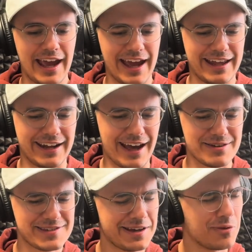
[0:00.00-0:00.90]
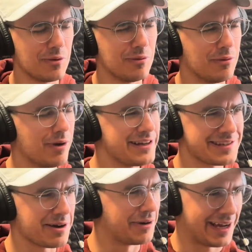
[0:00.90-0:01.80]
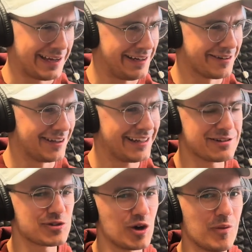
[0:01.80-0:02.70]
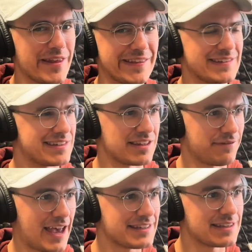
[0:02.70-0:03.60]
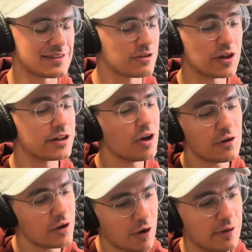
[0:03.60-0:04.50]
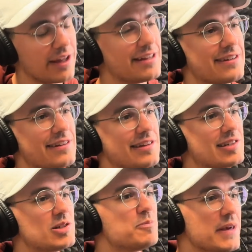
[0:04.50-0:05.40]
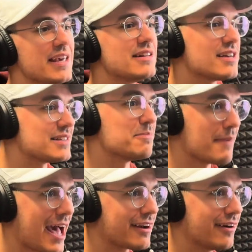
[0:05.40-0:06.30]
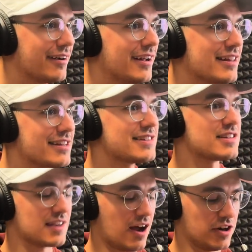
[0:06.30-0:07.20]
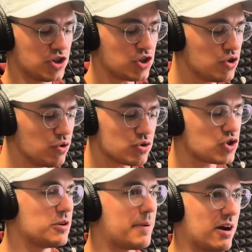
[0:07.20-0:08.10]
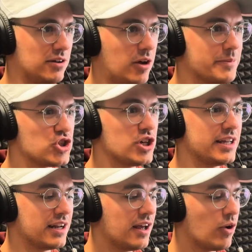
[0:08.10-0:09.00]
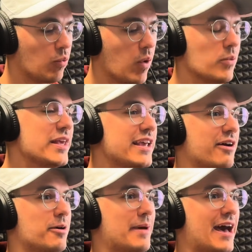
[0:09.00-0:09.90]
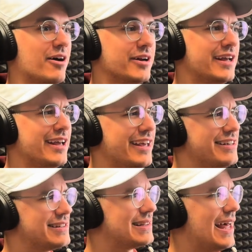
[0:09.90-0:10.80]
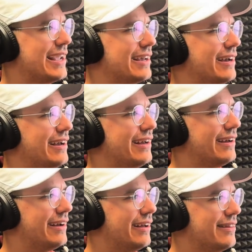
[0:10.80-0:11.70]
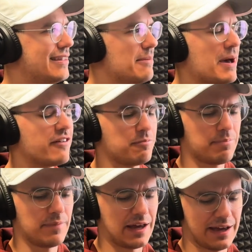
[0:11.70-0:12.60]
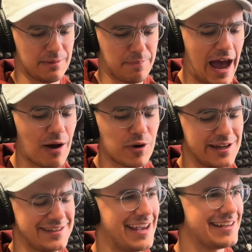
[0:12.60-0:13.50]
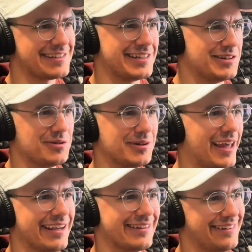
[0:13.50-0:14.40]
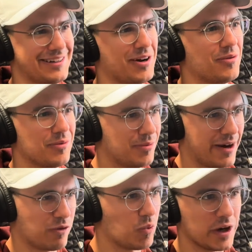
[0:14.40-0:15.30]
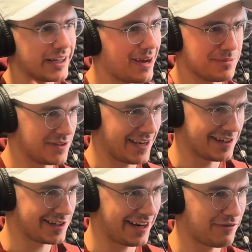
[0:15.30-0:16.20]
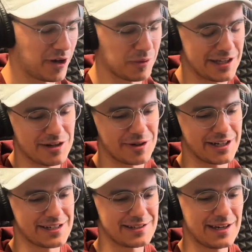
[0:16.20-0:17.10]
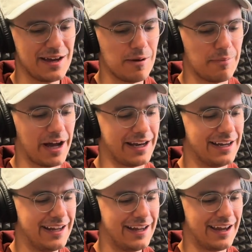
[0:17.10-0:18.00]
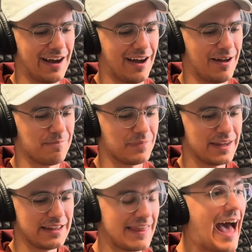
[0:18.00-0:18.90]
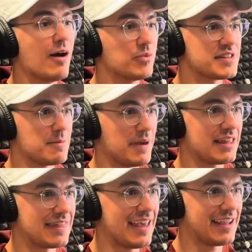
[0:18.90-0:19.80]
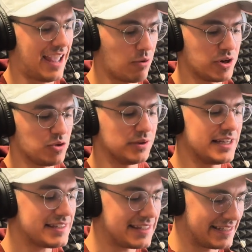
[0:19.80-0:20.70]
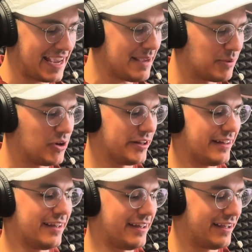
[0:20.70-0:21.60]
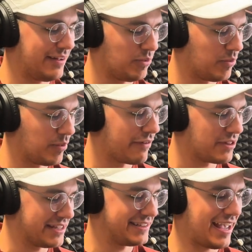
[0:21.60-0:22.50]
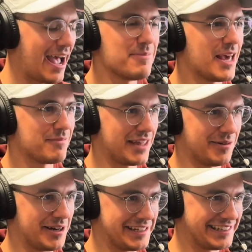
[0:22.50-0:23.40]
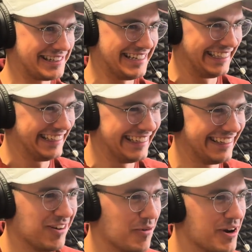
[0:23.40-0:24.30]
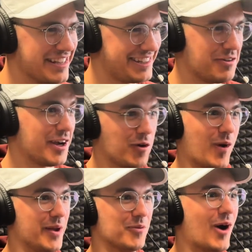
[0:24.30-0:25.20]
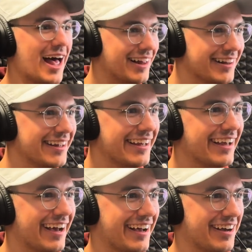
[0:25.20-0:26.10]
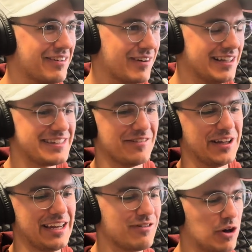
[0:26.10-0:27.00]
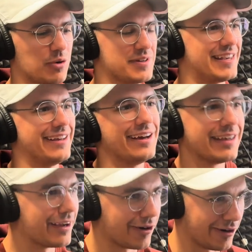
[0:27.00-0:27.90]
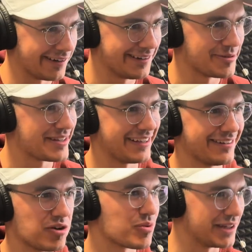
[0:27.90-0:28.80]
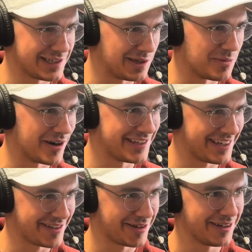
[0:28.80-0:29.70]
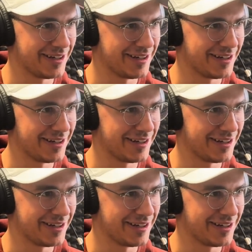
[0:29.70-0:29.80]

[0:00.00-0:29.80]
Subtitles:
And I was like, what is going on here? There's no way that this is the fastest. And they're like, no. The speed doesn't matter. Yeah. This is a hugely parallel machine. What we care about is the amount of power it takes to do one computation. I forget what the unit is. But that was the big thing. And when you list the table, whatever this IBM thing was, was doing quite well, relatively, even though it was a gigahertz. It was a really slow processor.